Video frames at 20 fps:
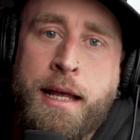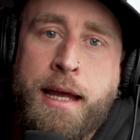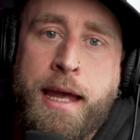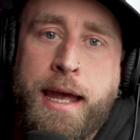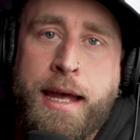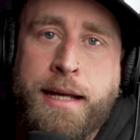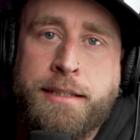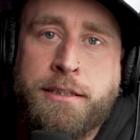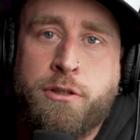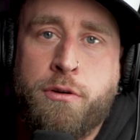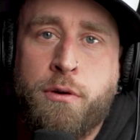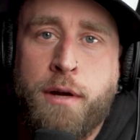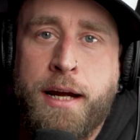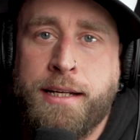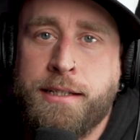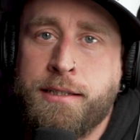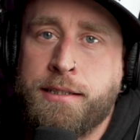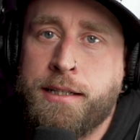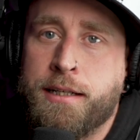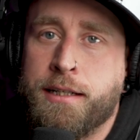It's
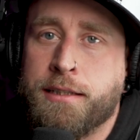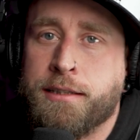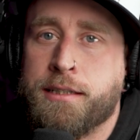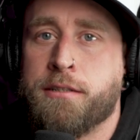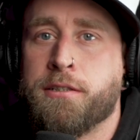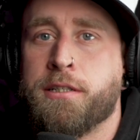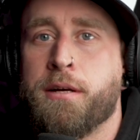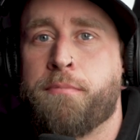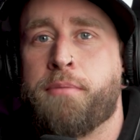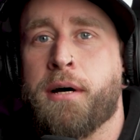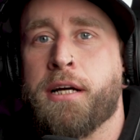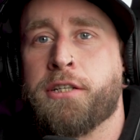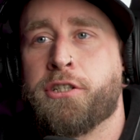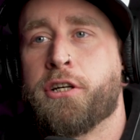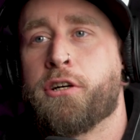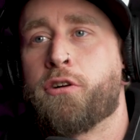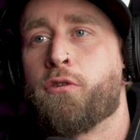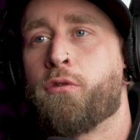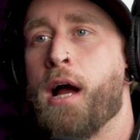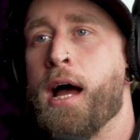crazy because there's a bunch
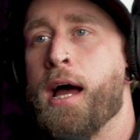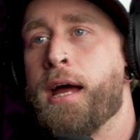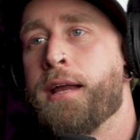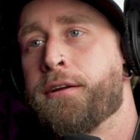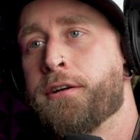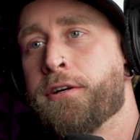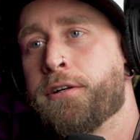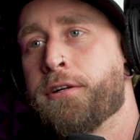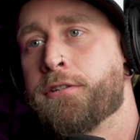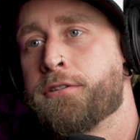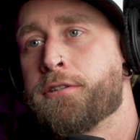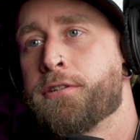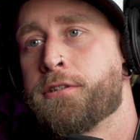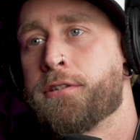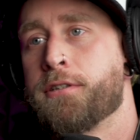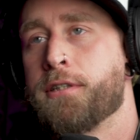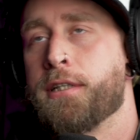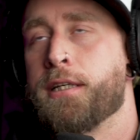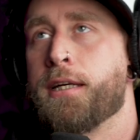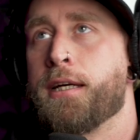of
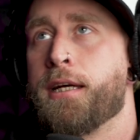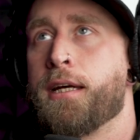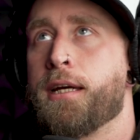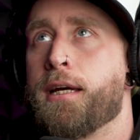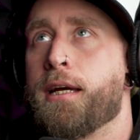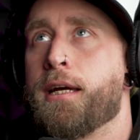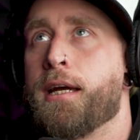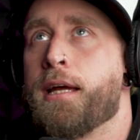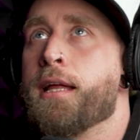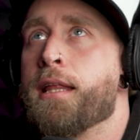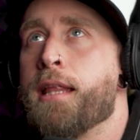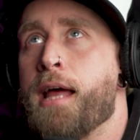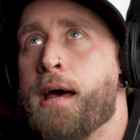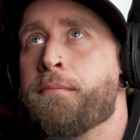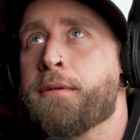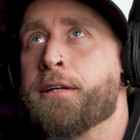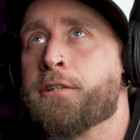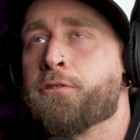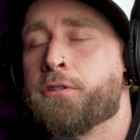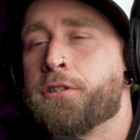grinders in that
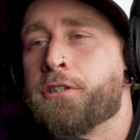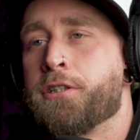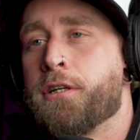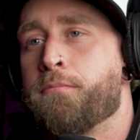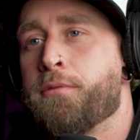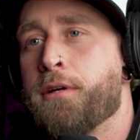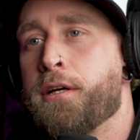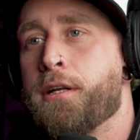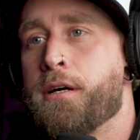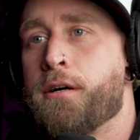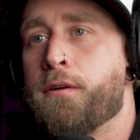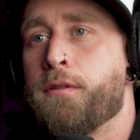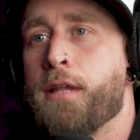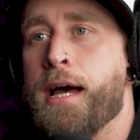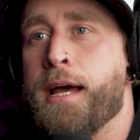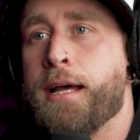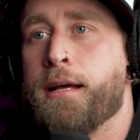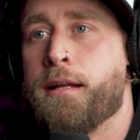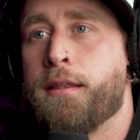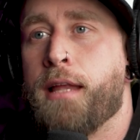mentorship, you know,
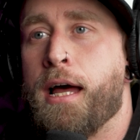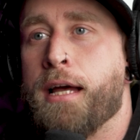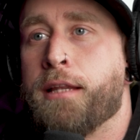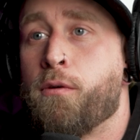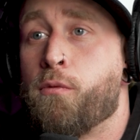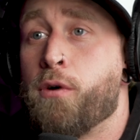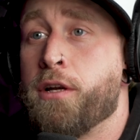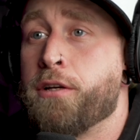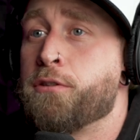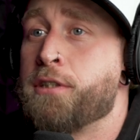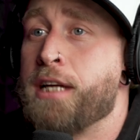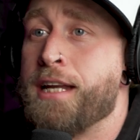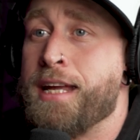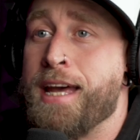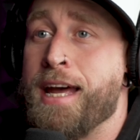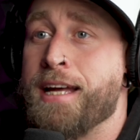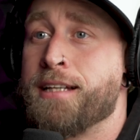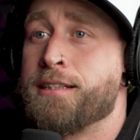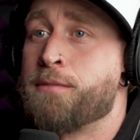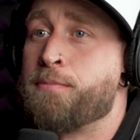like the one who said he
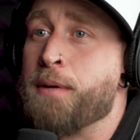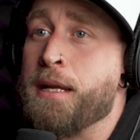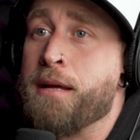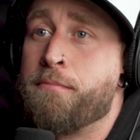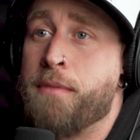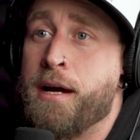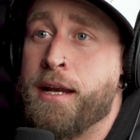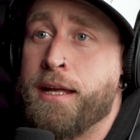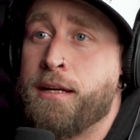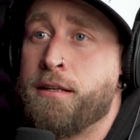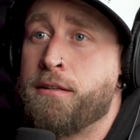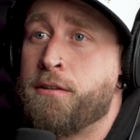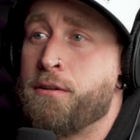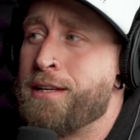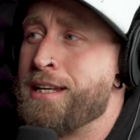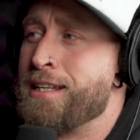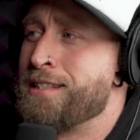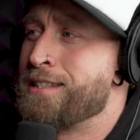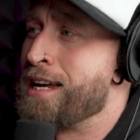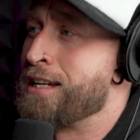hates spending money, dude,
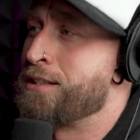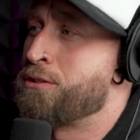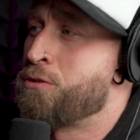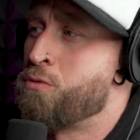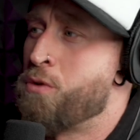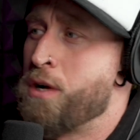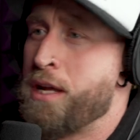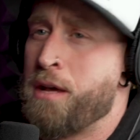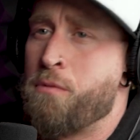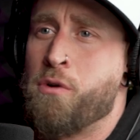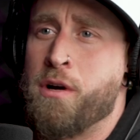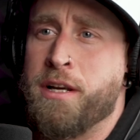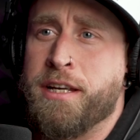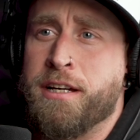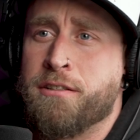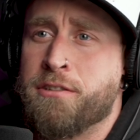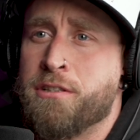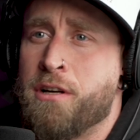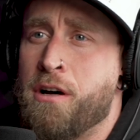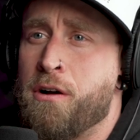he's like 21
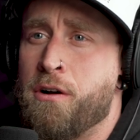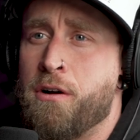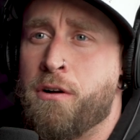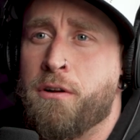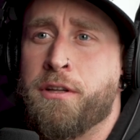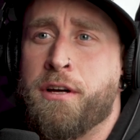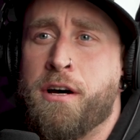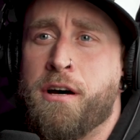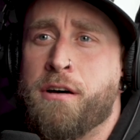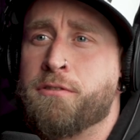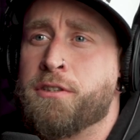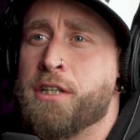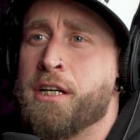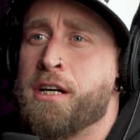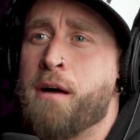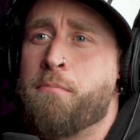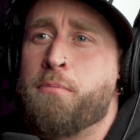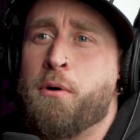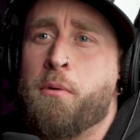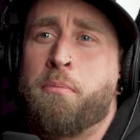years old, owns a
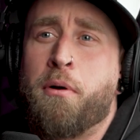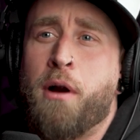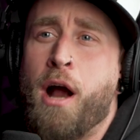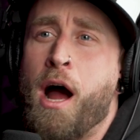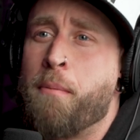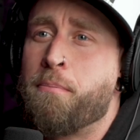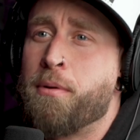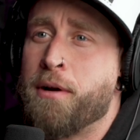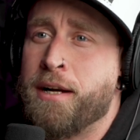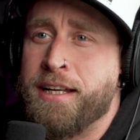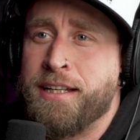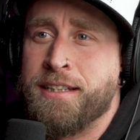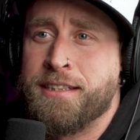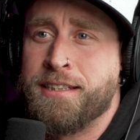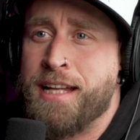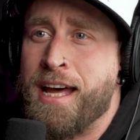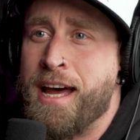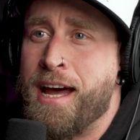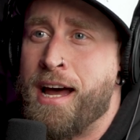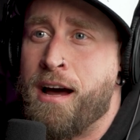couple properties
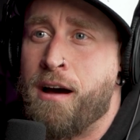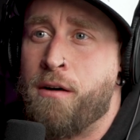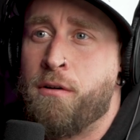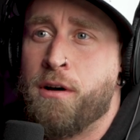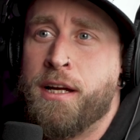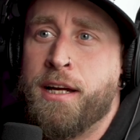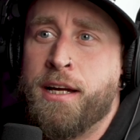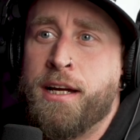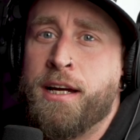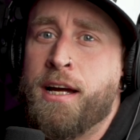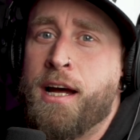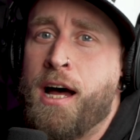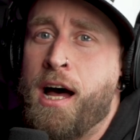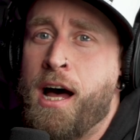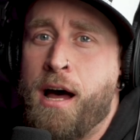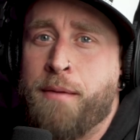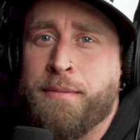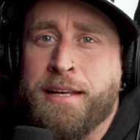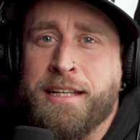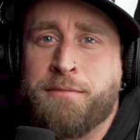now.
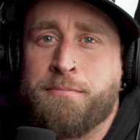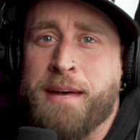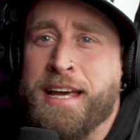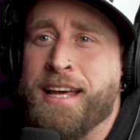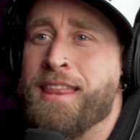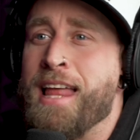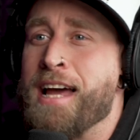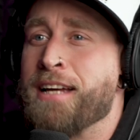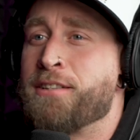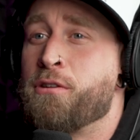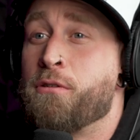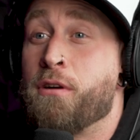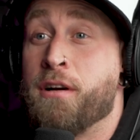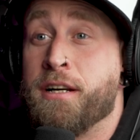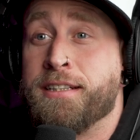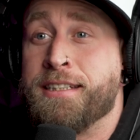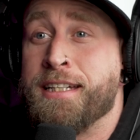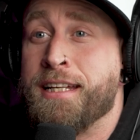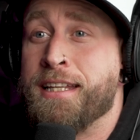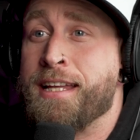He's making like
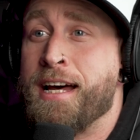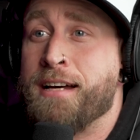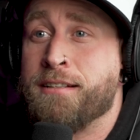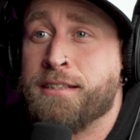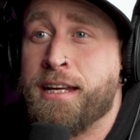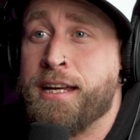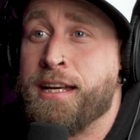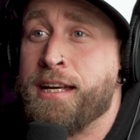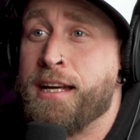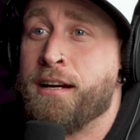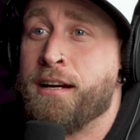$210,000 a year.